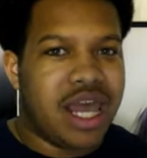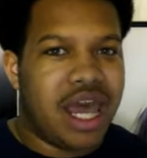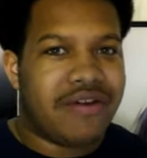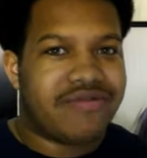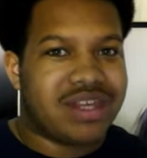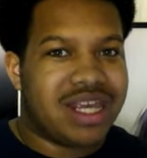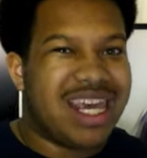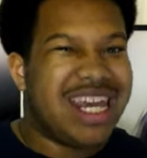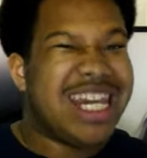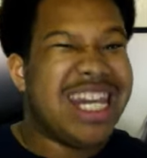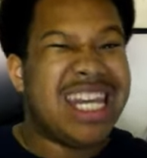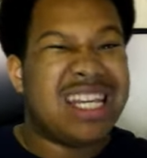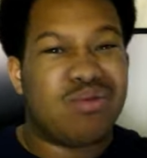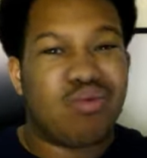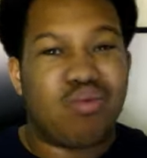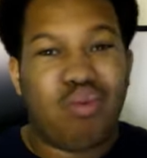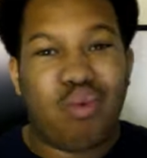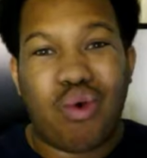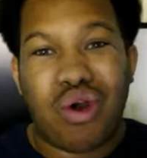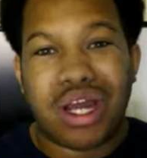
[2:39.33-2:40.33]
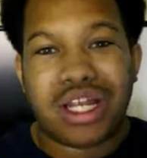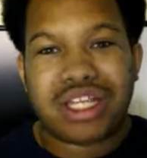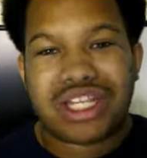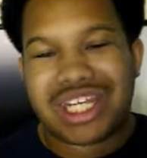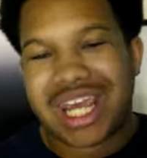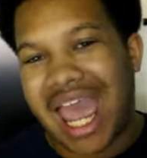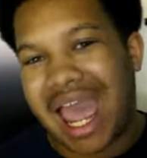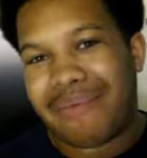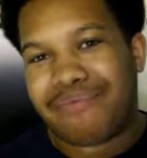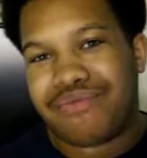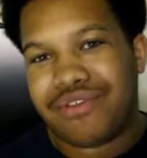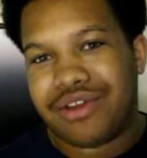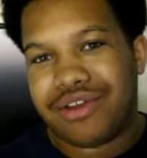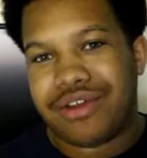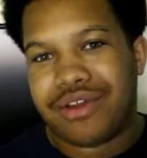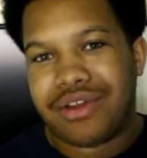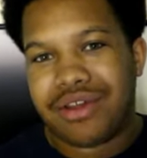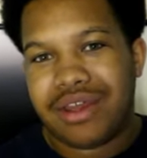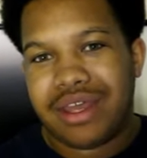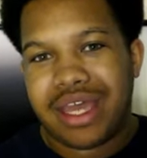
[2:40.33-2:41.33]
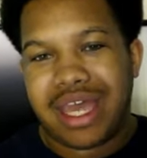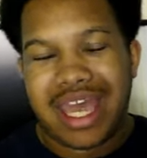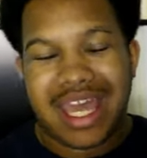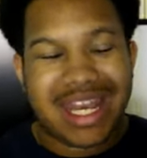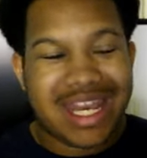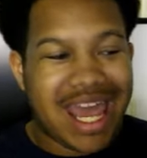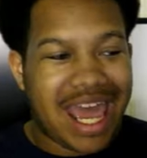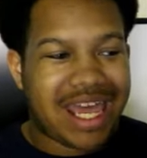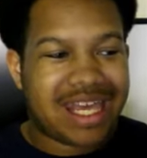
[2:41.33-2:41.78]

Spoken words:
deaths in this one chapter. And